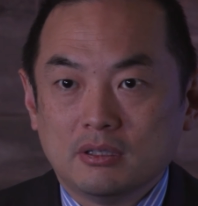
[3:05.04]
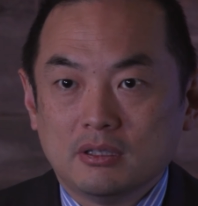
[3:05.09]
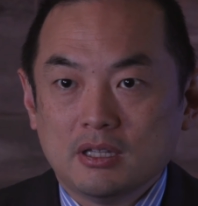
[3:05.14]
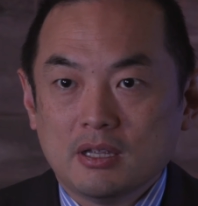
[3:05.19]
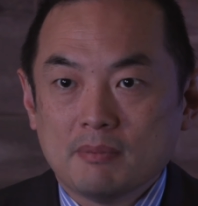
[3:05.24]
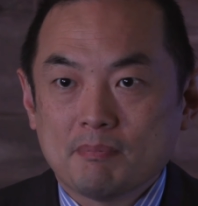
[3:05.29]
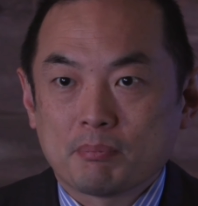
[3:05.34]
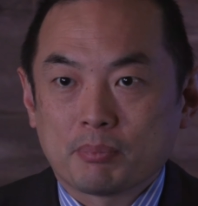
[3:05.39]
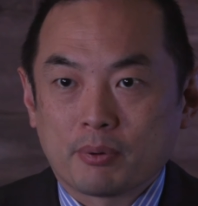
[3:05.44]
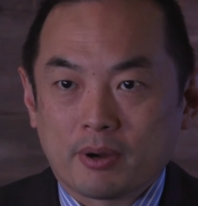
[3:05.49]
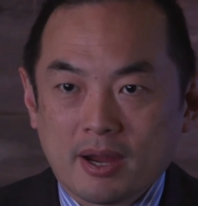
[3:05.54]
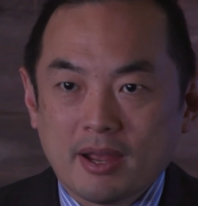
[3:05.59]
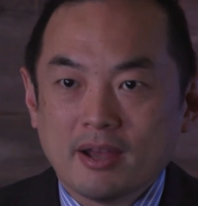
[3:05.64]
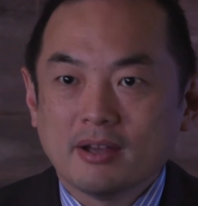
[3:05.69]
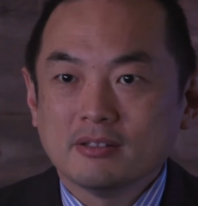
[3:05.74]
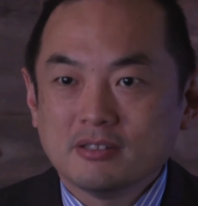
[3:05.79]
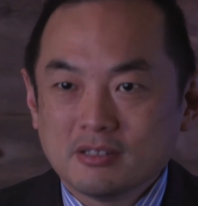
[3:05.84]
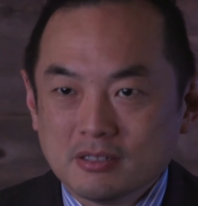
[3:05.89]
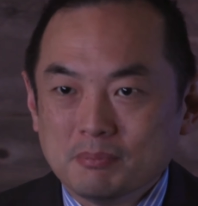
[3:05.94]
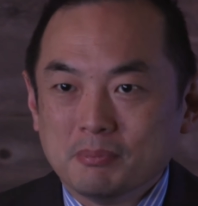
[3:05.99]
they're
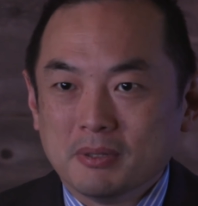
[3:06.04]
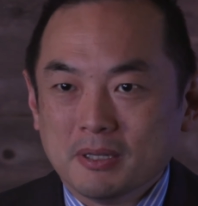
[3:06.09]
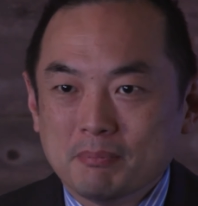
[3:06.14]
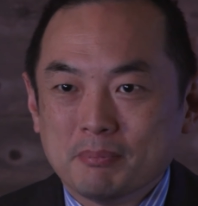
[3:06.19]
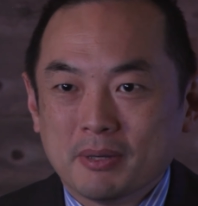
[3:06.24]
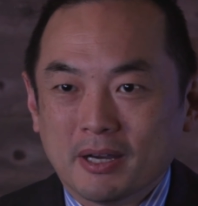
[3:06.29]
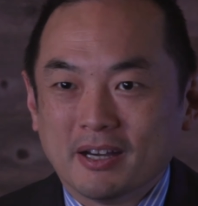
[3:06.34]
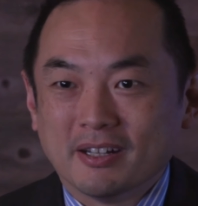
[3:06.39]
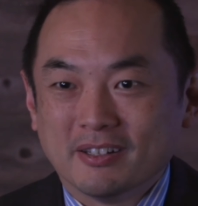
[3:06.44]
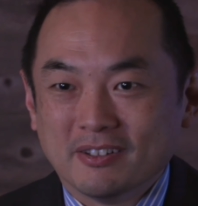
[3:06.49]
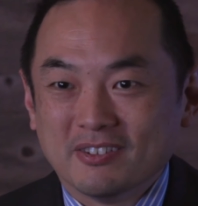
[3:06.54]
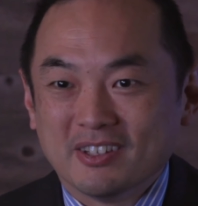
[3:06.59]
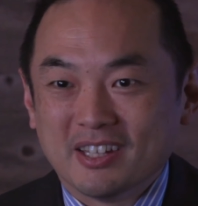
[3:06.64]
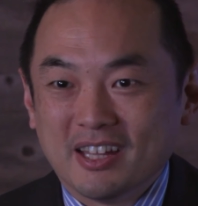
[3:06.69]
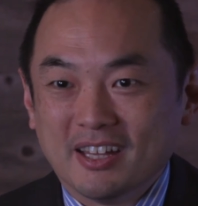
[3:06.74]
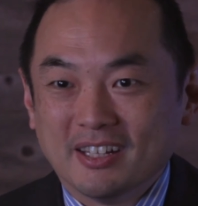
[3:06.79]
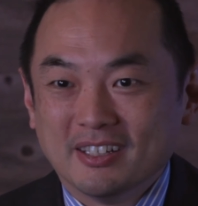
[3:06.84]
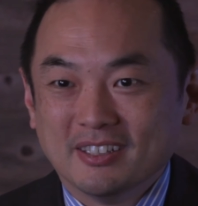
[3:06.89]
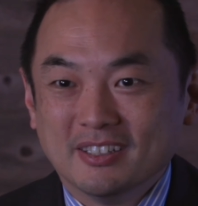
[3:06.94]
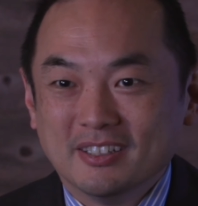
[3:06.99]
proud to be part of
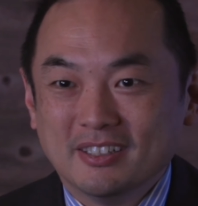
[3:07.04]
that.